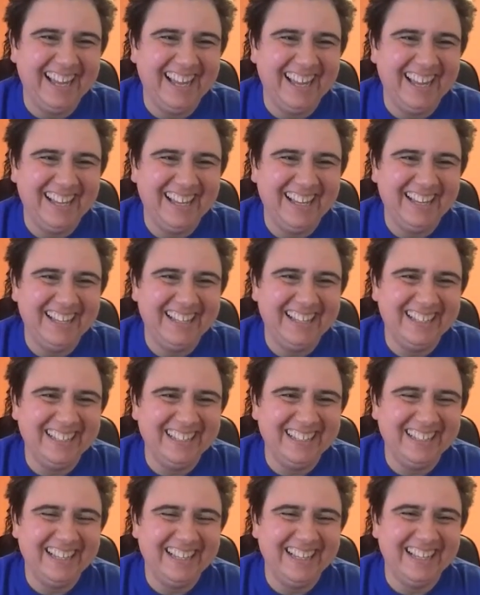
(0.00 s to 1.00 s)

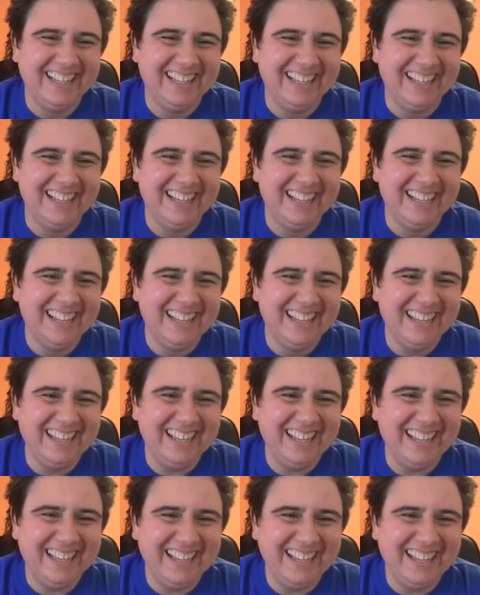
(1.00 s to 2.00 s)

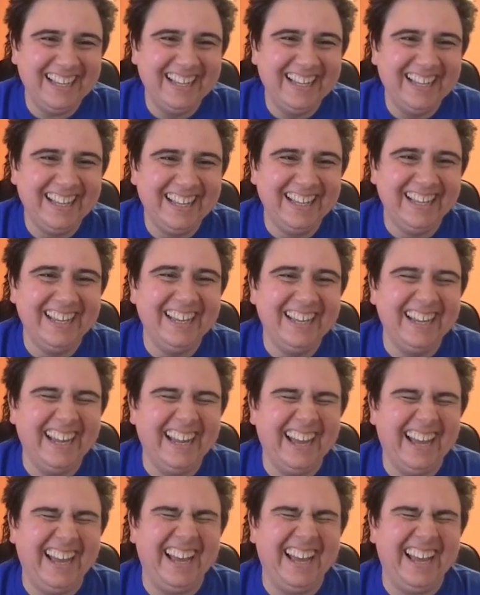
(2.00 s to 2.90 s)
(silent)